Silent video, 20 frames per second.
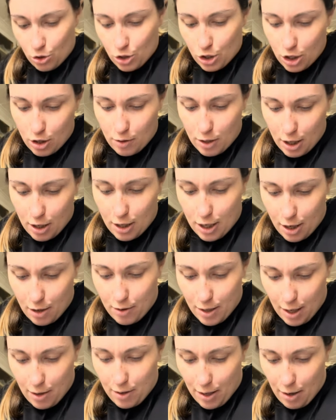Yo, yo, yo,
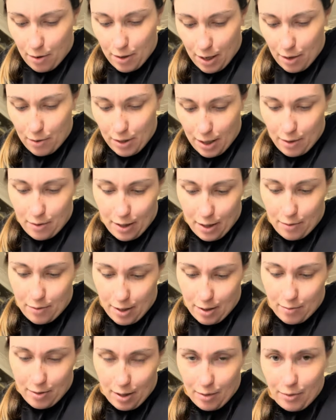yo, yo, yo, yo, yo, yo,
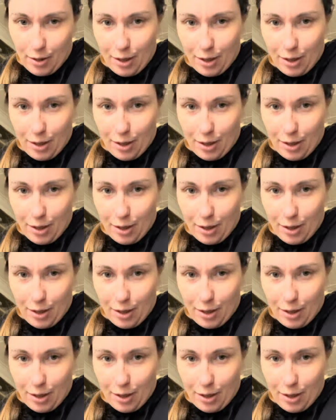yo.